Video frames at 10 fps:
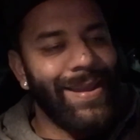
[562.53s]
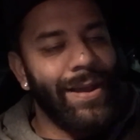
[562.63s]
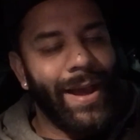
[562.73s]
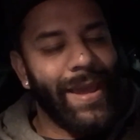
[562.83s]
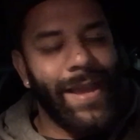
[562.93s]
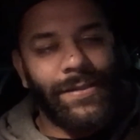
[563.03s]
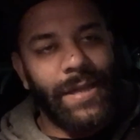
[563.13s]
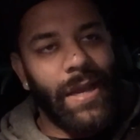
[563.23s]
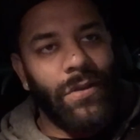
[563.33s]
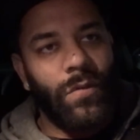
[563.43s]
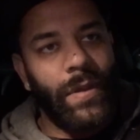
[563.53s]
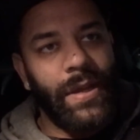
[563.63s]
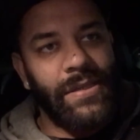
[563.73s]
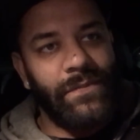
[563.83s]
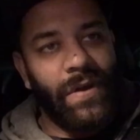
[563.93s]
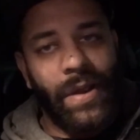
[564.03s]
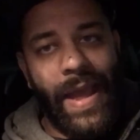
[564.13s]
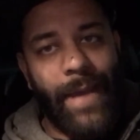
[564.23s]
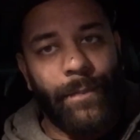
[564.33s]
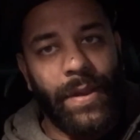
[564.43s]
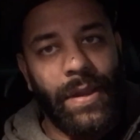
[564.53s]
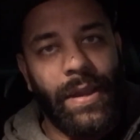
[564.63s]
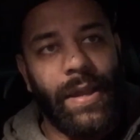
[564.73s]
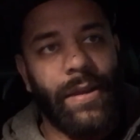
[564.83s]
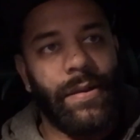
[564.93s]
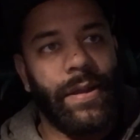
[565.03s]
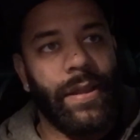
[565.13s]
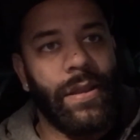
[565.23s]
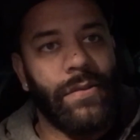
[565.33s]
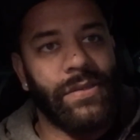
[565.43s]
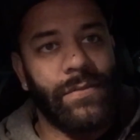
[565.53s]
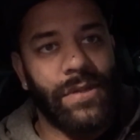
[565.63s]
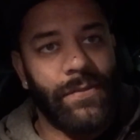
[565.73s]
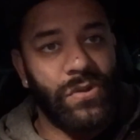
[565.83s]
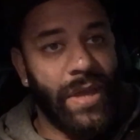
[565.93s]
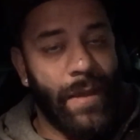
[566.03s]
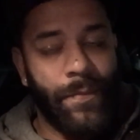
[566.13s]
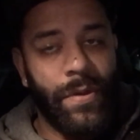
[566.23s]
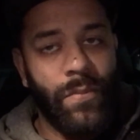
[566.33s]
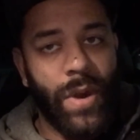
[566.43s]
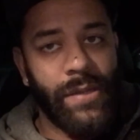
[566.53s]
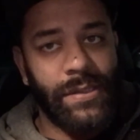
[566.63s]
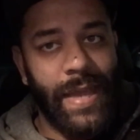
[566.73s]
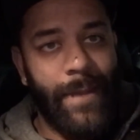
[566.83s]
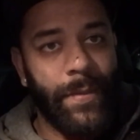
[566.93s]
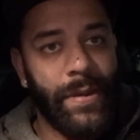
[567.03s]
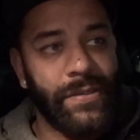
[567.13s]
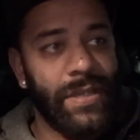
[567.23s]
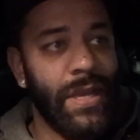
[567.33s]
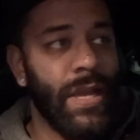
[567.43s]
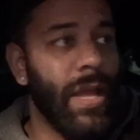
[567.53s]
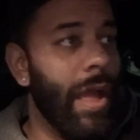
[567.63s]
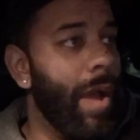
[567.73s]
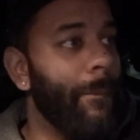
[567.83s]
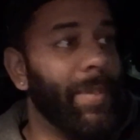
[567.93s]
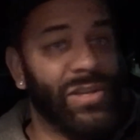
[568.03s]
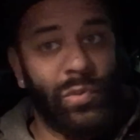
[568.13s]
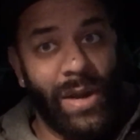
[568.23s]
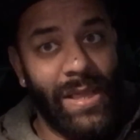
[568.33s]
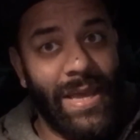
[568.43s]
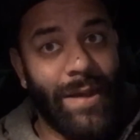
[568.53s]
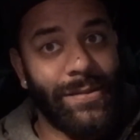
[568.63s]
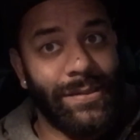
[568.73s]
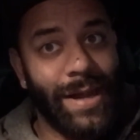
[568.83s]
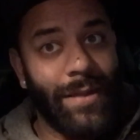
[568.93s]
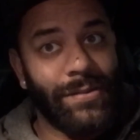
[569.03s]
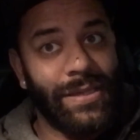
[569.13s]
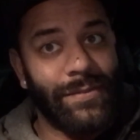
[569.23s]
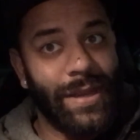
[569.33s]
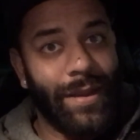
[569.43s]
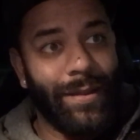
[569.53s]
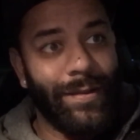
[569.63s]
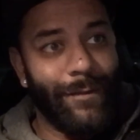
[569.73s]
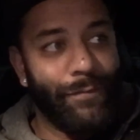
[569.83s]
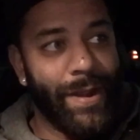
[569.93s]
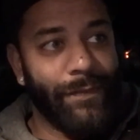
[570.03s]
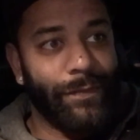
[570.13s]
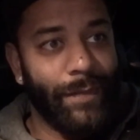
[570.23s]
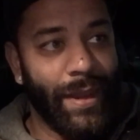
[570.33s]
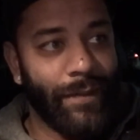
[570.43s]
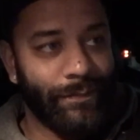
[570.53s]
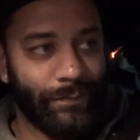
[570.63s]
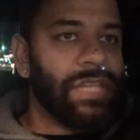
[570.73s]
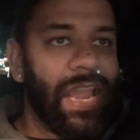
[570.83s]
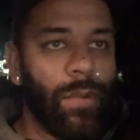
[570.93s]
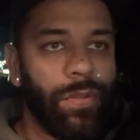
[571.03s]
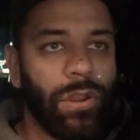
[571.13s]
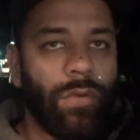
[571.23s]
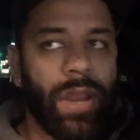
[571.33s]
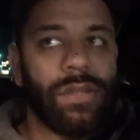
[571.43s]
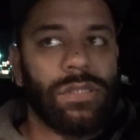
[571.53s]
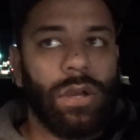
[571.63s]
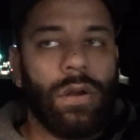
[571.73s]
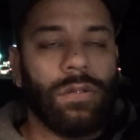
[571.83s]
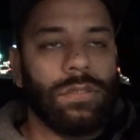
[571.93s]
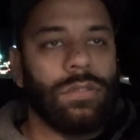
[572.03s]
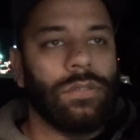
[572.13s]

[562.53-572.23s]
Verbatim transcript: You know, I can't say I do because I'm very happy and you know, sometimes you can't put a price on happiness. But $20,000 seems like a good enough price for me. Take it with a grain of salt.